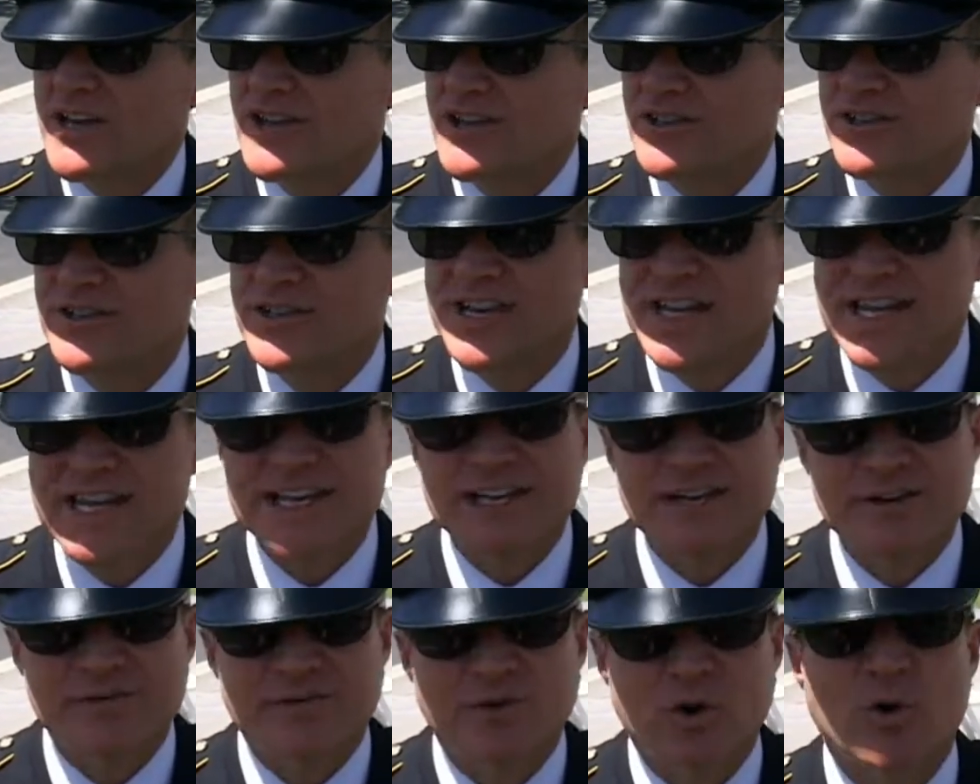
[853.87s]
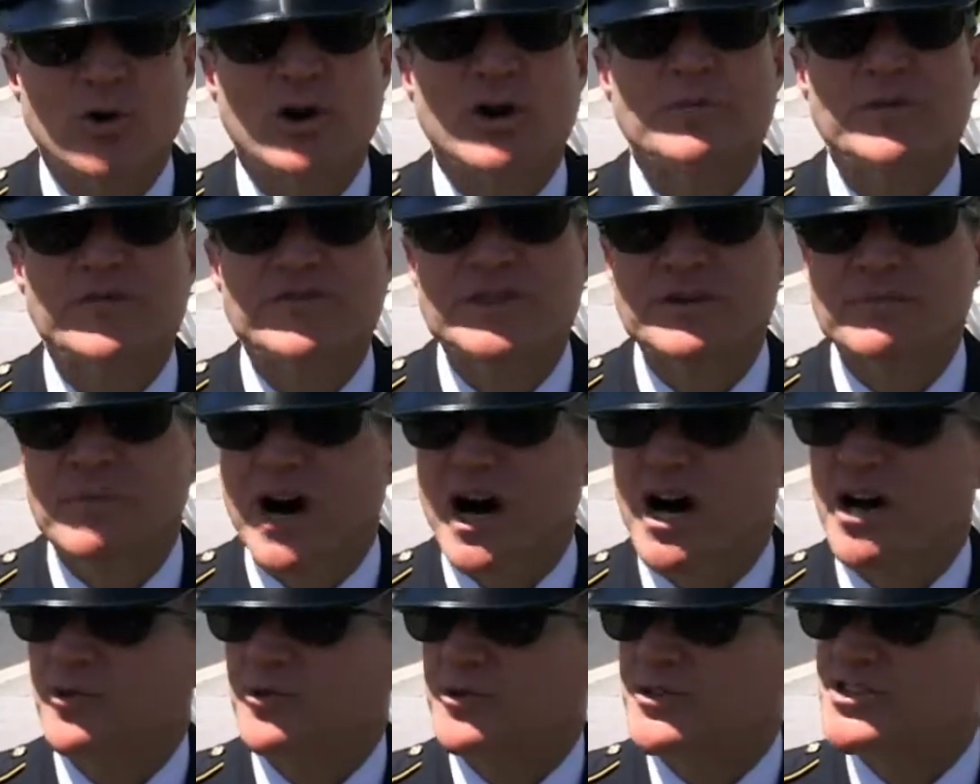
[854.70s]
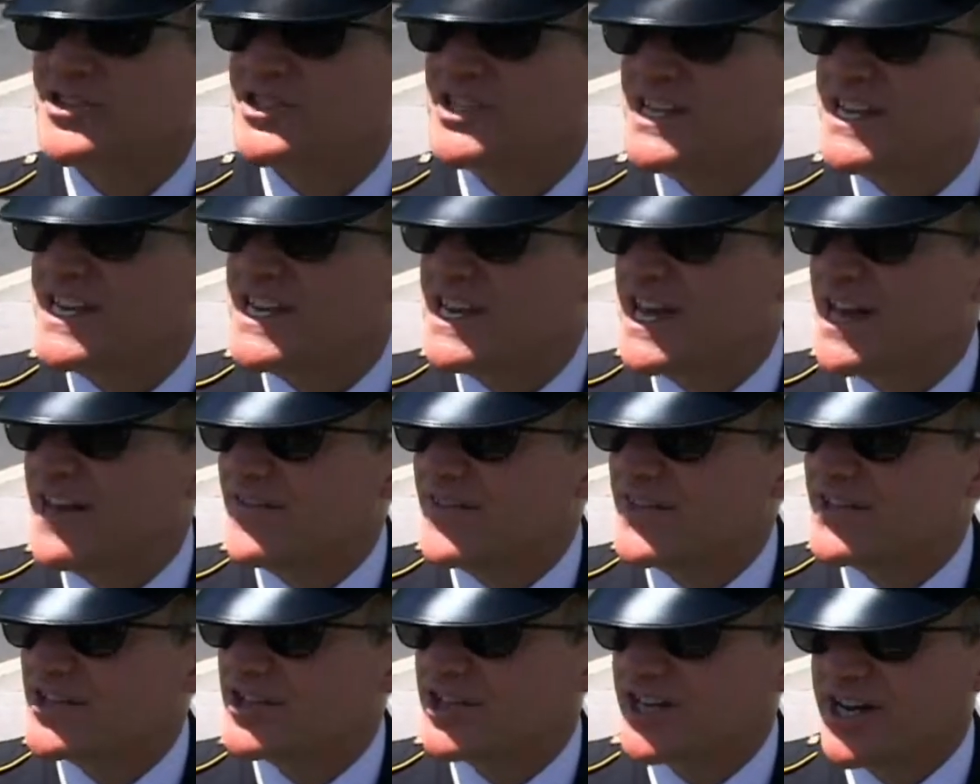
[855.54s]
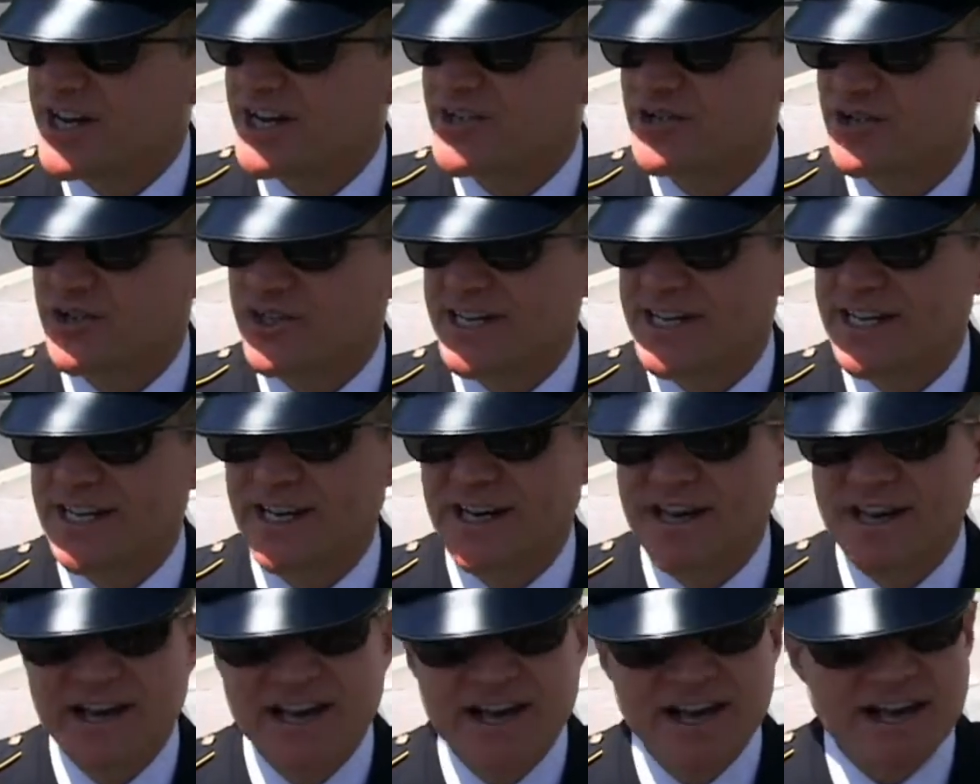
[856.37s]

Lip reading: unique form of democracy in this country.